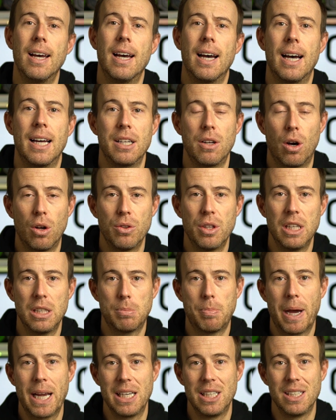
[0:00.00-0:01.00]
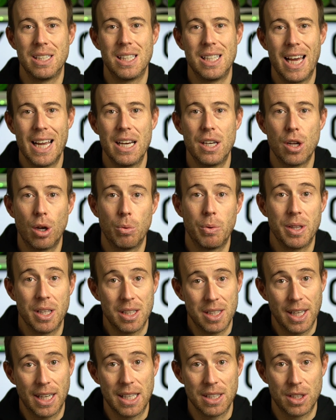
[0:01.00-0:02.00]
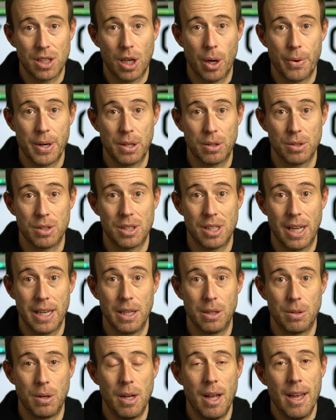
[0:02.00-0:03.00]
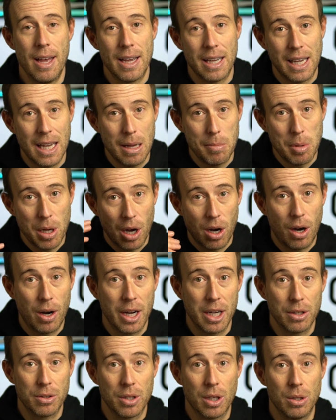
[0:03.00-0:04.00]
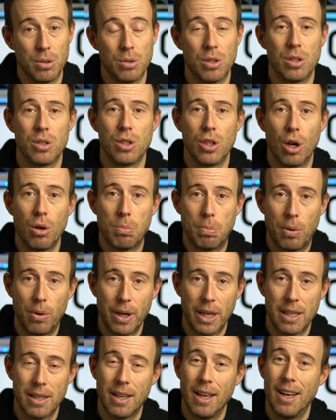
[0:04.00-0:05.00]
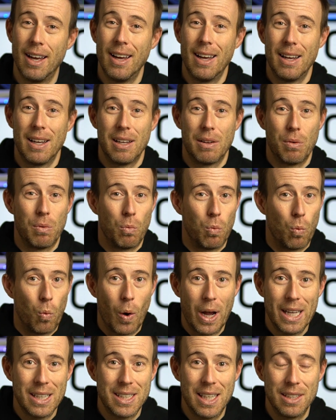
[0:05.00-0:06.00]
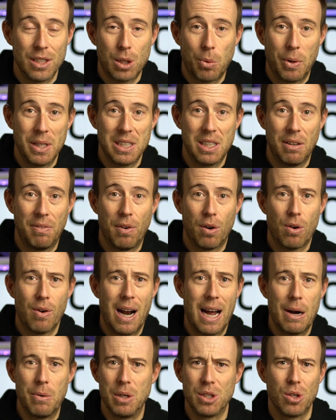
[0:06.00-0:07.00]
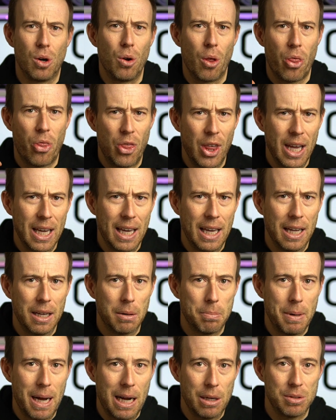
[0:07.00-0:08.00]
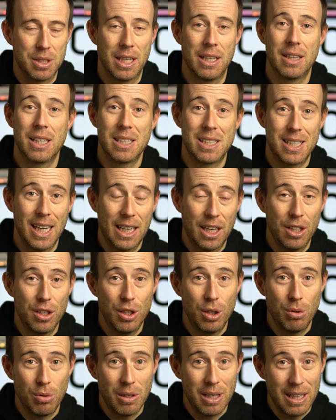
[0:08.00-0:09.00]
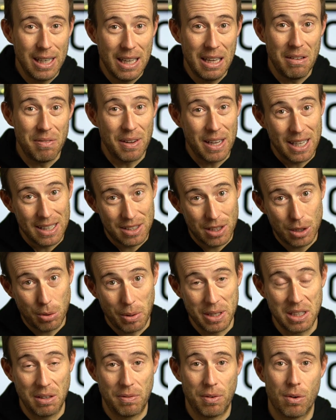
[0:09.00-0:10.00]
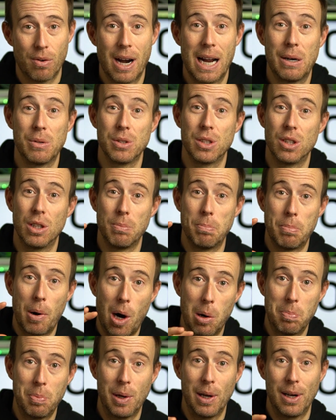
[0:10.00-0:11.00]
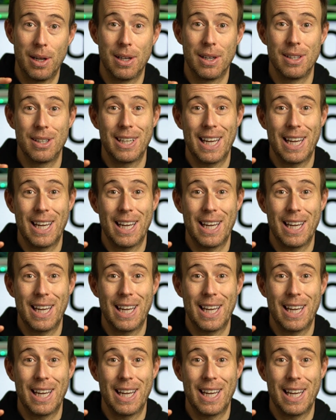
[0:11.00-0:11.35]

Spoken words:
and on these pages they know when the tickets are going on sale. Keep your eye on those. There's no point waiting 24 hours or thinking about it. The second you leave it 24 hours, the popular